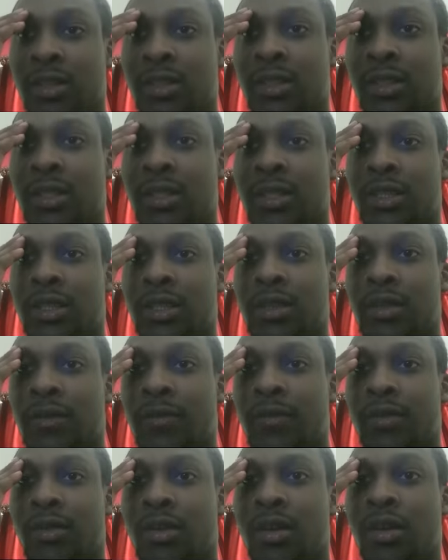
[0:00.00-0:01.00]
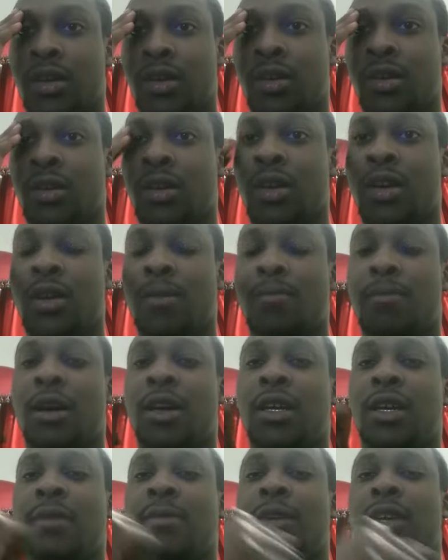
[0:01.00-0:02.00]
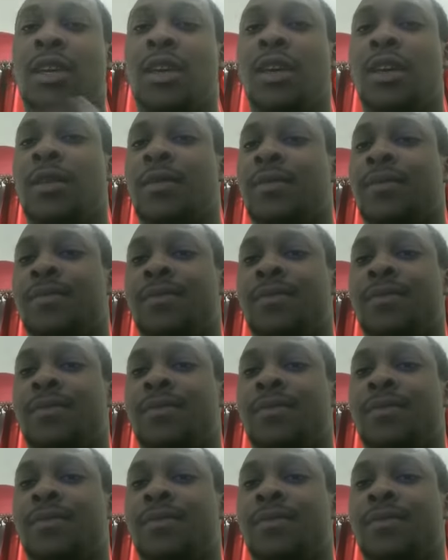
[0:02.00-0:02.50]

season for the Miami Heat.